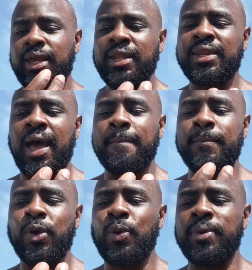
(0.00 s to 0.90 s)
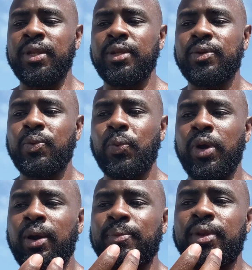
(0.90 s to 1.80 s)
in that moment where
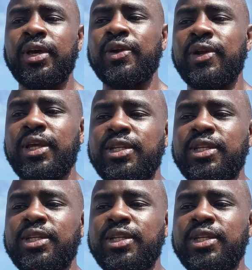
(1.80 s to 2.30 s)
I'm literally